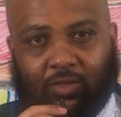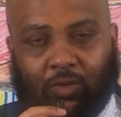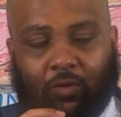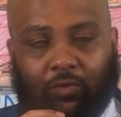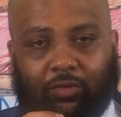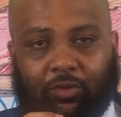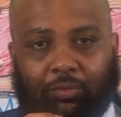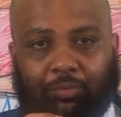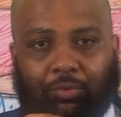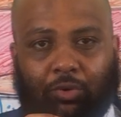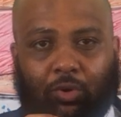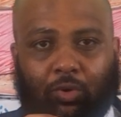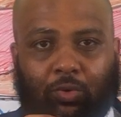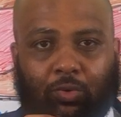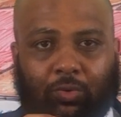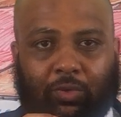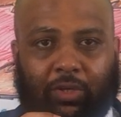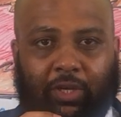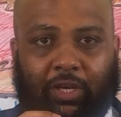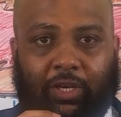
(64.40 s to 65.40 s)
of the
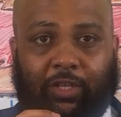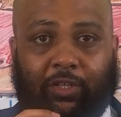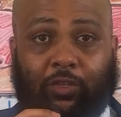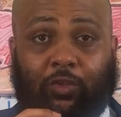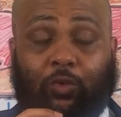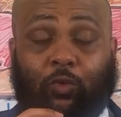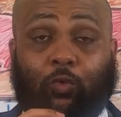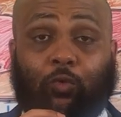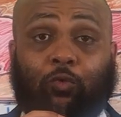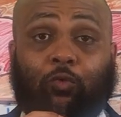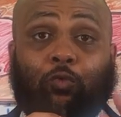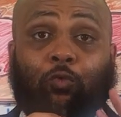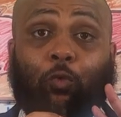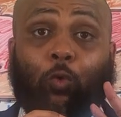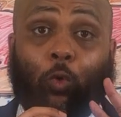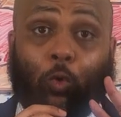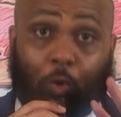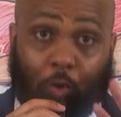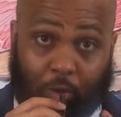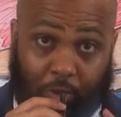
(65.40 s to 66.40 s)
bone into
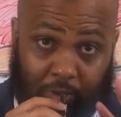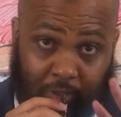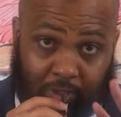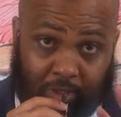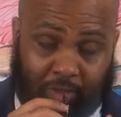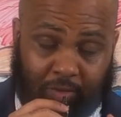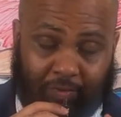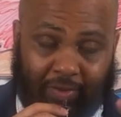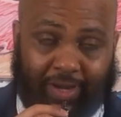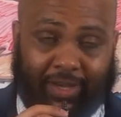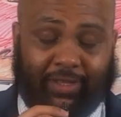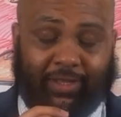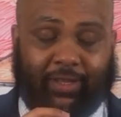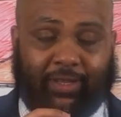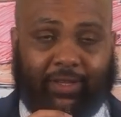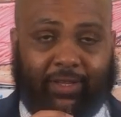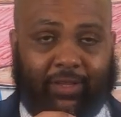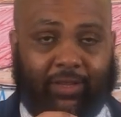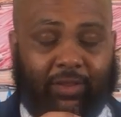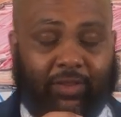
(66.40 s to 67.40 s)
four rather
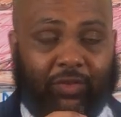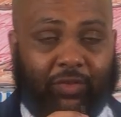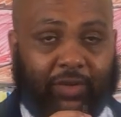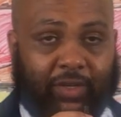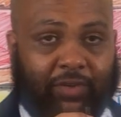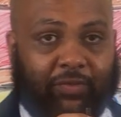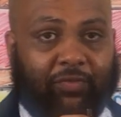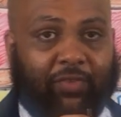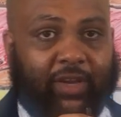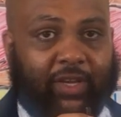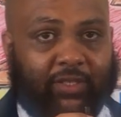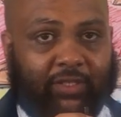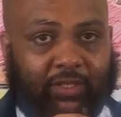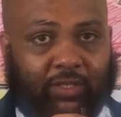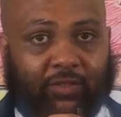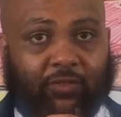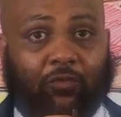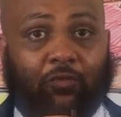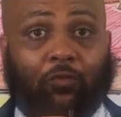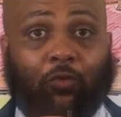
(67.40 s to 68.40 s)
than three
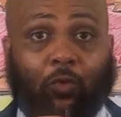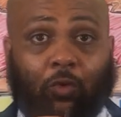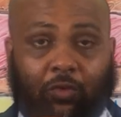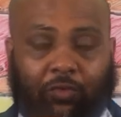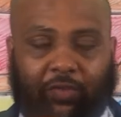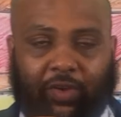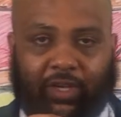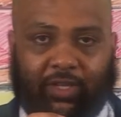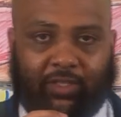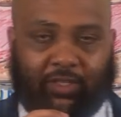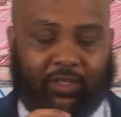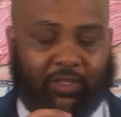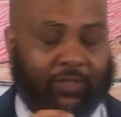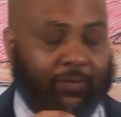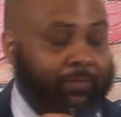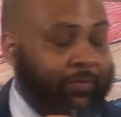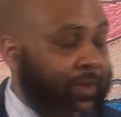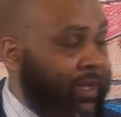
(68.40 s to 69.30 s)
phases, four phases.